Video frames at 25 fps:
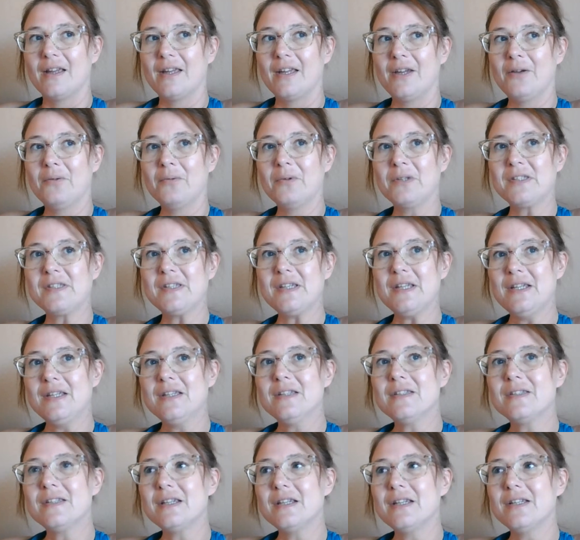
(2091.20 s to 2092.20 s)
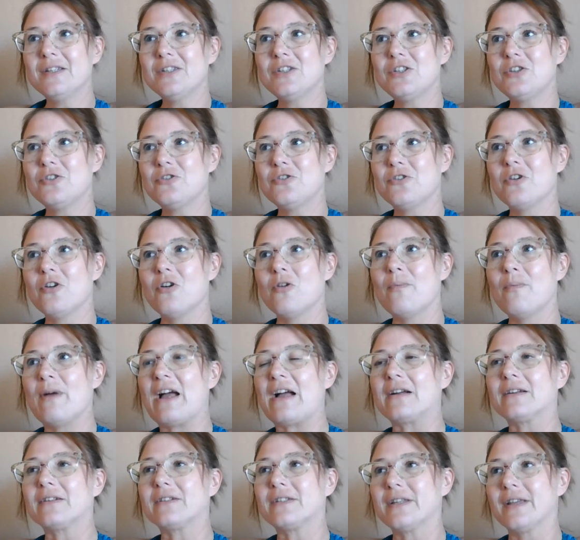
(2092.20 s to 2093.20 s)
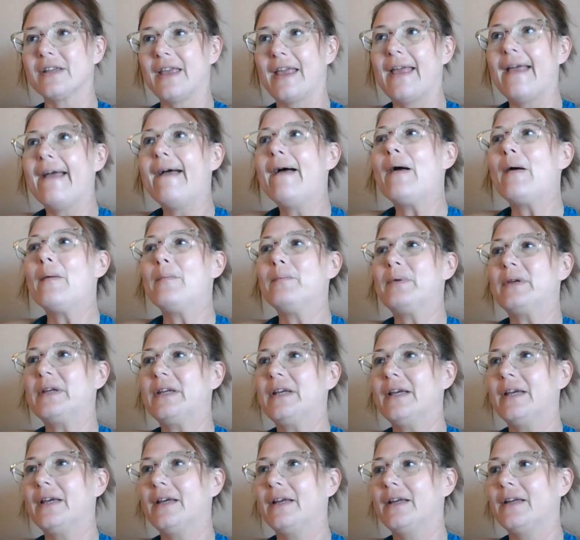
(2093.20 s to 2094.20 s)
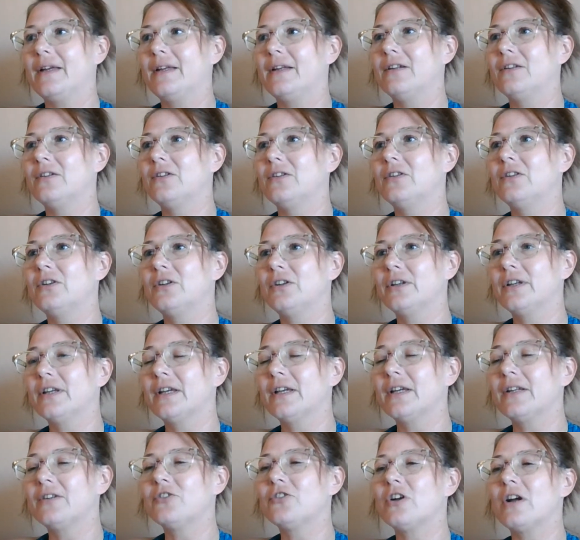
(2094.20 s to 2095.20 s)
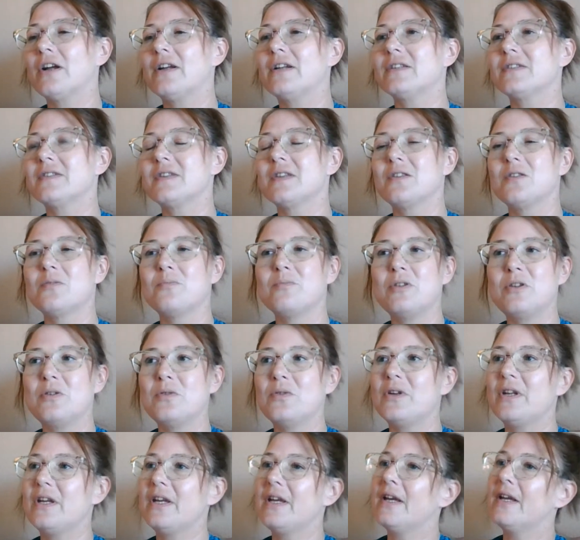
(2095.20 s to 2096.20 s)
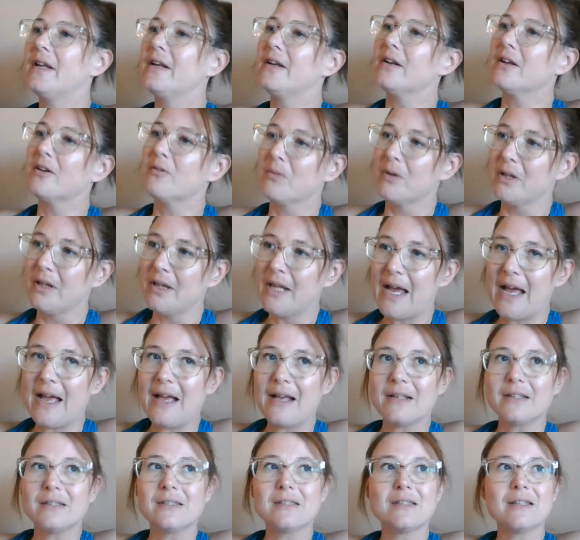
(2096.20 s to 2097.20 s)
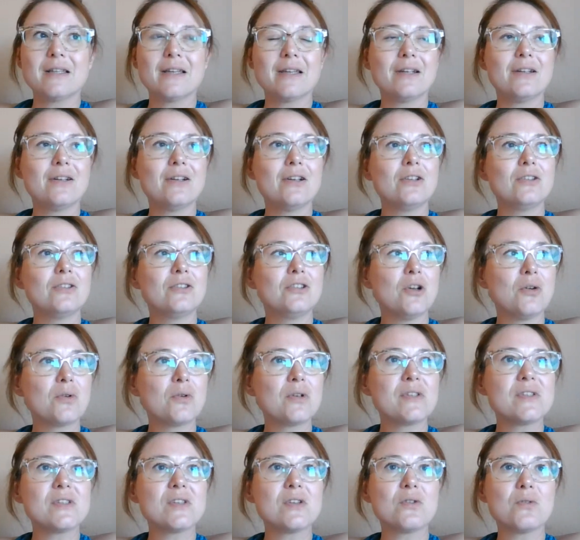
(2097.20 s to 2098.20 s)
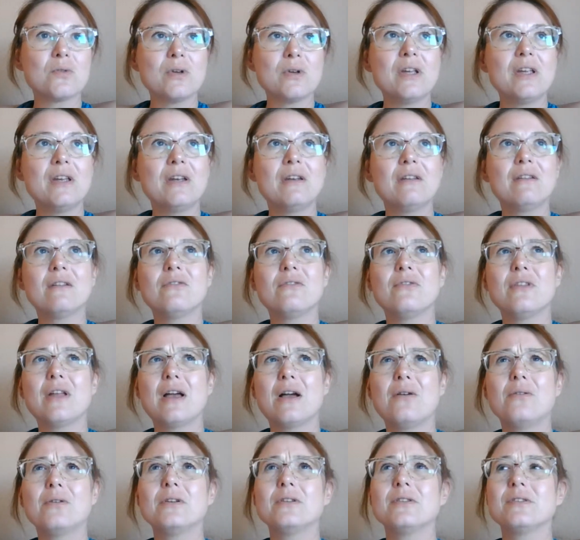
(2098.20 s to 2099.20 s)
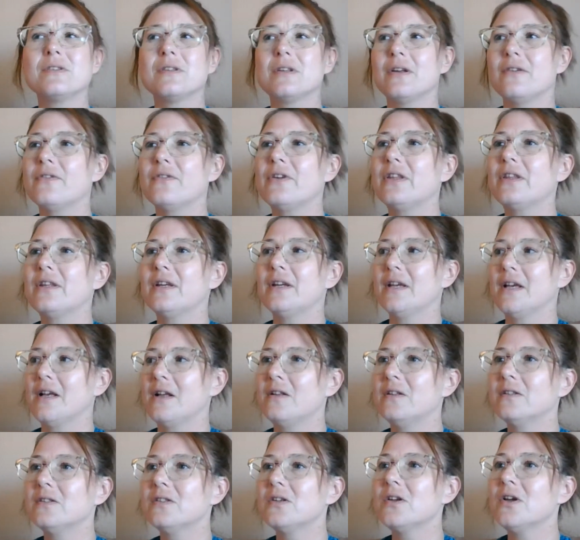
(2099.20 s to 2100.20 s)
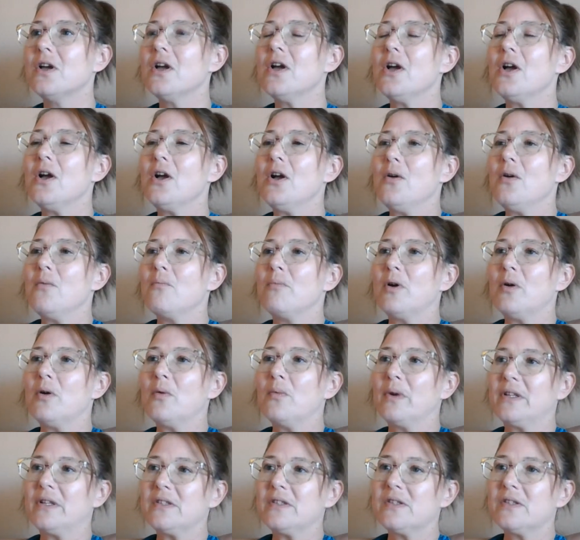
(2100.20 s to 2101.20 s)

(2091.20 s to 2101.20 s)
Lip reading: it was easy to go back to camp and look and try to see the beauty and relax and notice the green and the flowers and everything else. But when